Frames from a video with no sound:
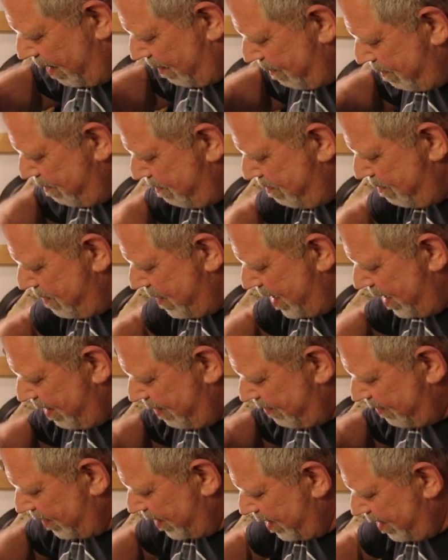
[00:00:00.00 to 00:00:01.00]

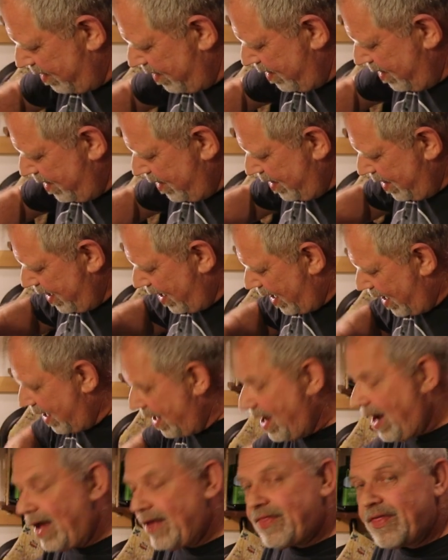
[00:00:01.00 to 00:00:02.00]
amazing.
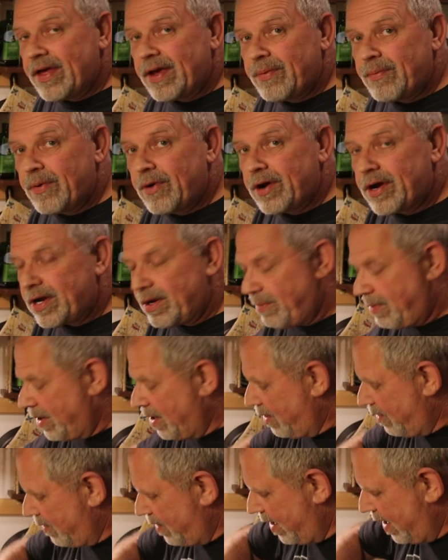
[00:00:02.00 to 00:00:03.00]
I think we're gonna
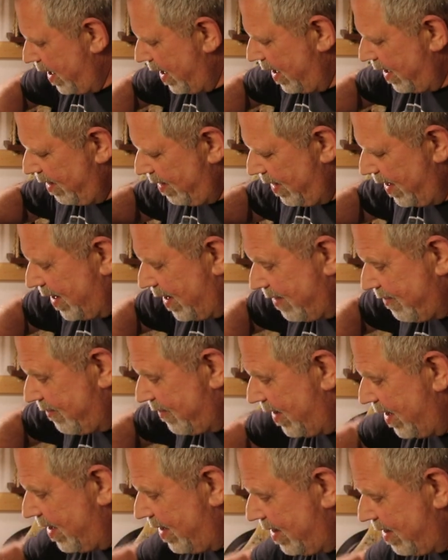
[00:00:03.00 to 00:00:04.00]
be okay. Like I
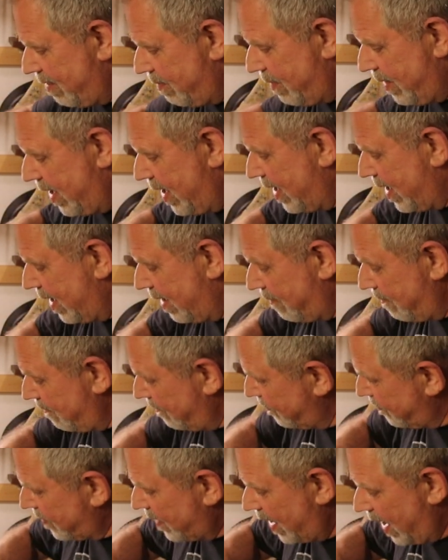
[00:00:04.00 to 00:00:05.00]
said at the beginning,
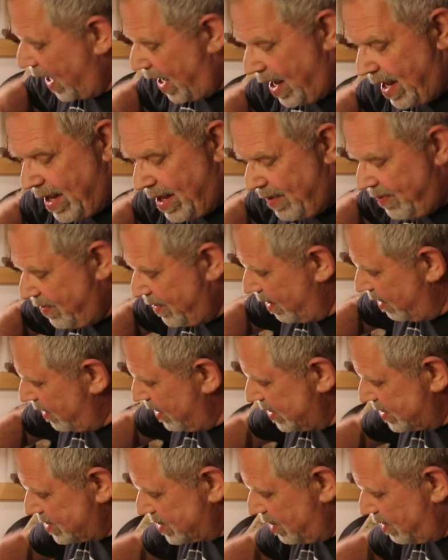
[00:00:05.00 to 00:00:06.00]

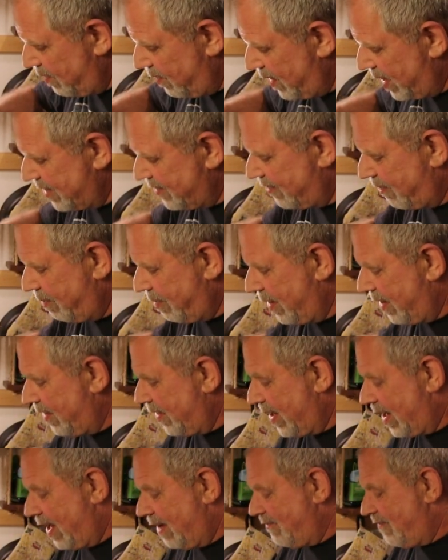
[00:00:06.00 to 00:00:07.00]
there is no recipe
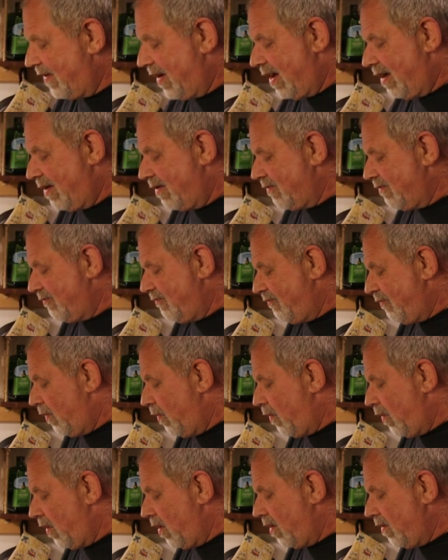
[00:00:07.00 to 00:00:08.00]
that I found
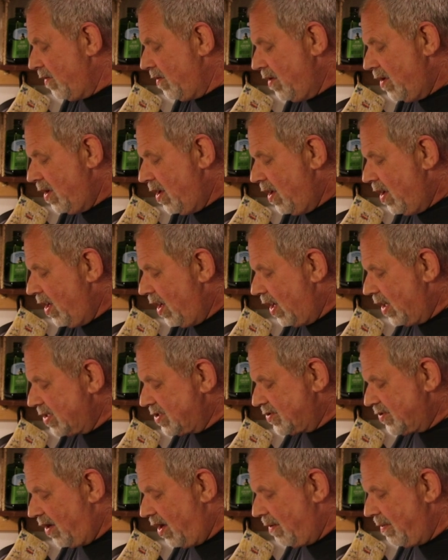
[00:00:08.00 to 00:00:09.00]
for a
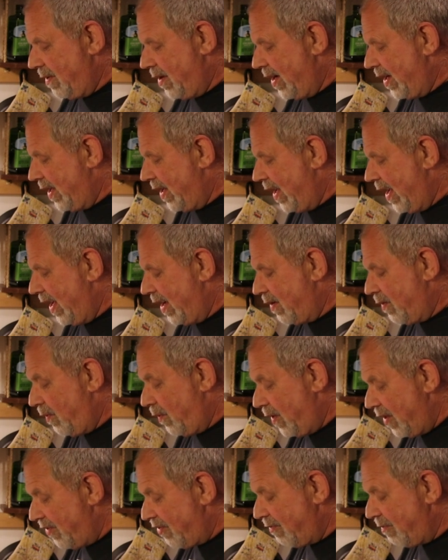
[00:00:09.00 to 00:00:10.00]
strawberry cake
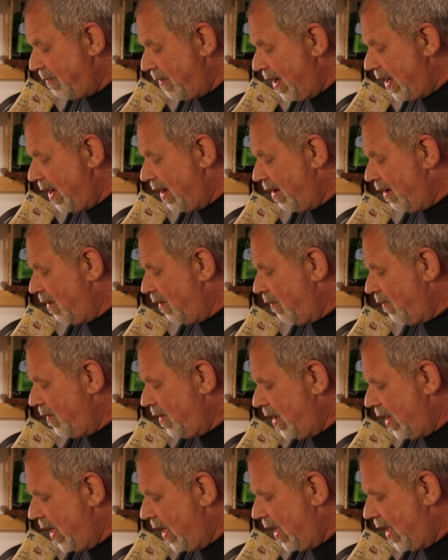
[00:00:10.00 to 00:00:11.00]
with mayo,
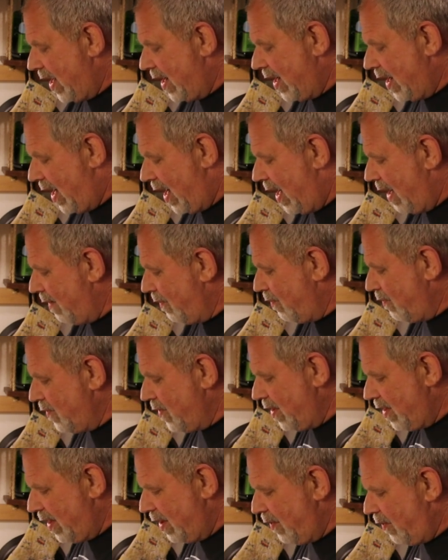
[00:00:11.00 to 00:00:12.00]
and I
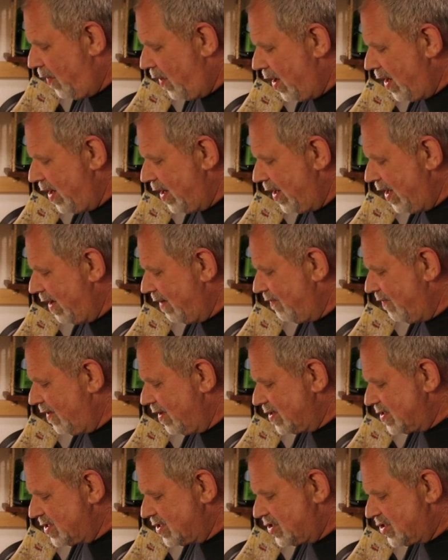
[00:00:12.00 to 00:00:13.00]
really wanted to give
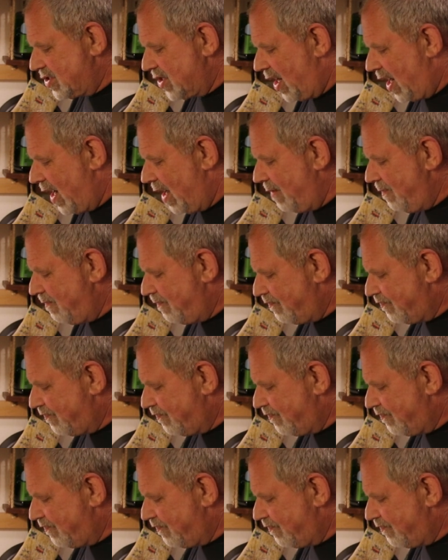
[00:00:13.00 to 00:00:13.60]
this a shot.